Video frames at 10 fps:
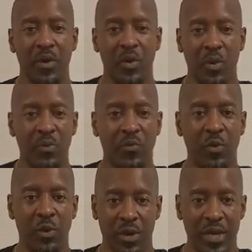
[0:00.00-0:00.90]
going
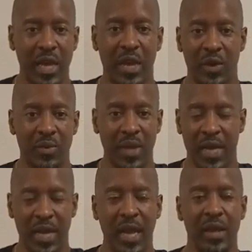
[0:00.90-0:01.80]
forward, down
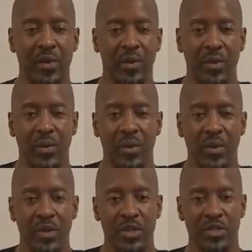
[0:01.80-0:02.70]
at an angle.
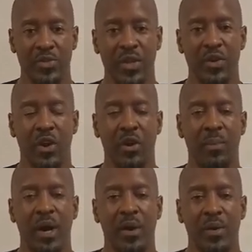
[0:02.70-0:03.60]
Straighten your
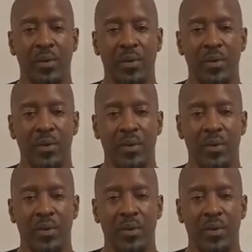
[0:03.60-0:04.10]
arm out,